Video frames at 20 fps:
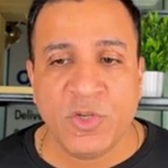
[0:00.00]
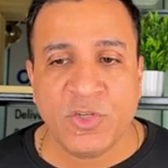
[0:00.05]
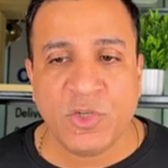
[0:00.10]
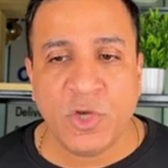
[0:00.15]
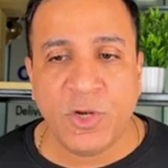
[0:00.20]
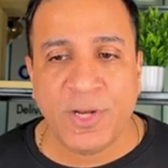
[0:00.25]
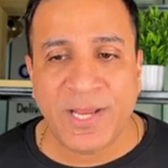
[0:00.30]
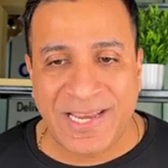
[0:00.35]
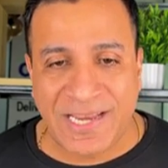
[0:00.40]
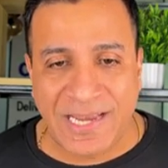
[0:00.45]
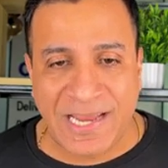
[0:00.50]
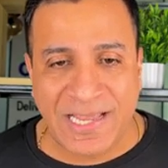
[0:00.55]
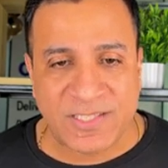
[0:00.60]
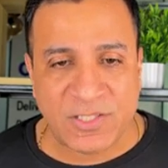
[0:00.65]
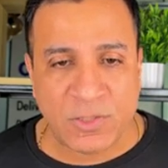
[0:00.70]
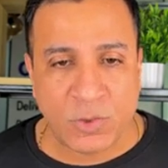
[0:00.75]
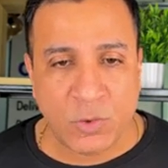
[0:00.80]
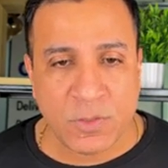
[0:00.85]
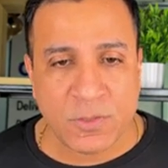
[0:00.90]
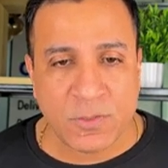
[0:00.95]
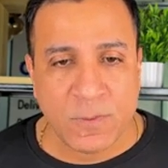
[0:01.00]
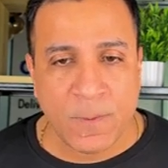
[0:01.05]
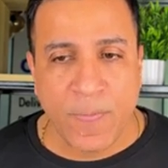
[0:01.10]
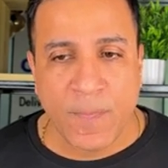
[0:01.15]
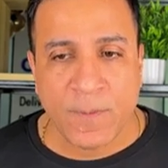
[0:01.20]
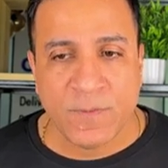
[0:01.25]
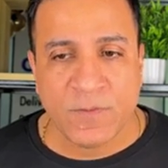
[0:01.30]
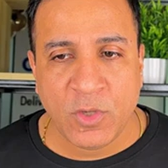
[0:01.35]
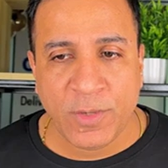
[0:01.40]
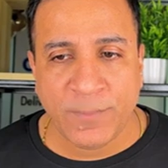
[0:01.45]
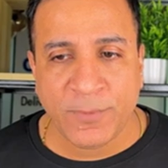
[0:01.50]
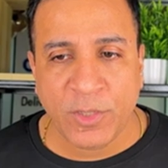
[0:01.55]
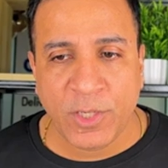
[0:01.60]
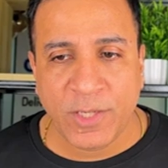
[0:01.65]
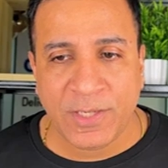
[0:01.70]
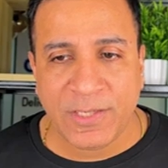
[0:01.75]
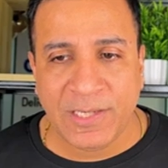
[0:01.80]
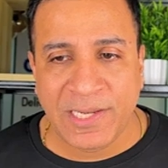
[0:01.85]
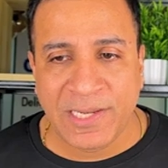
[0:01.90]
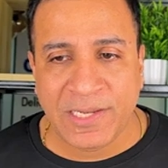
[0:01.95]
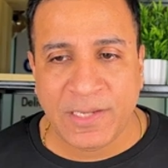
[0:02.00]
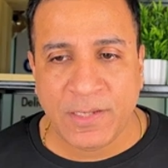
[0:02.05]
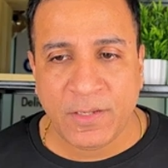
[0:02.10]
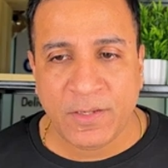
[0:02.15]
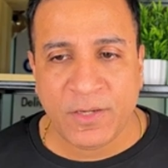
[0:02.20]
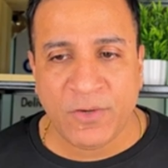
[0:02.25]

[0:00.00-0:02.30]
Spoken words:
it's going to analyze those. So I'm going to click